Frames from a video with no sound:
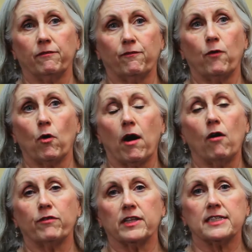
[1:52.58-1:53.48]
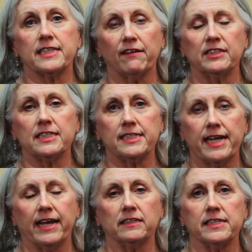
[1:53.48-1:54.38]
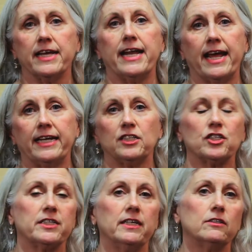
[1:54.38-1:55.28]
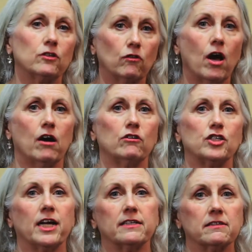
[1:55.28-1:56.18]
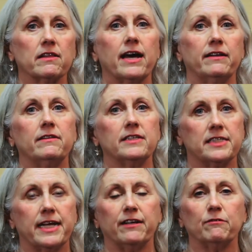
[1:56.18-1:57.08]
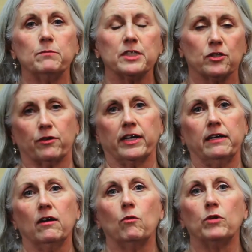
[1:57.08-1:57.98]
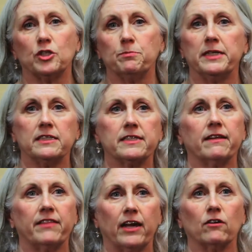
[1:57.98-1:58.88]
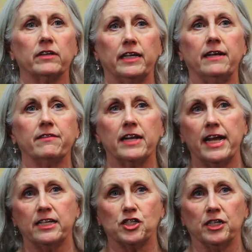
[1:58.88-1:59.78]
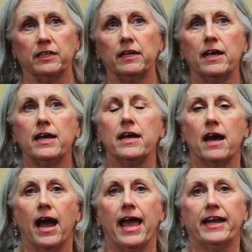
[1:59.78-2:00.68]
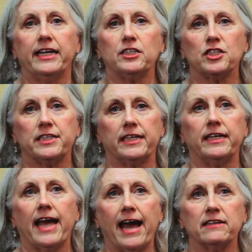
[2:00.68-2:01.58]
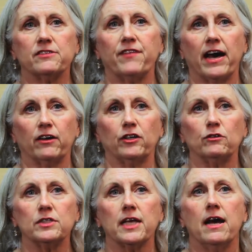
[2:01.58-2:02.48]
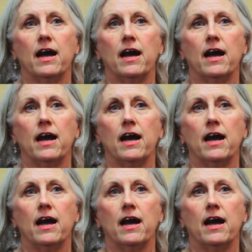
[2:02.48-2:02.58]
over the 7 states, and NHC in Desloge has led the state of Missouri, which means that they are leading the nation. NHC has values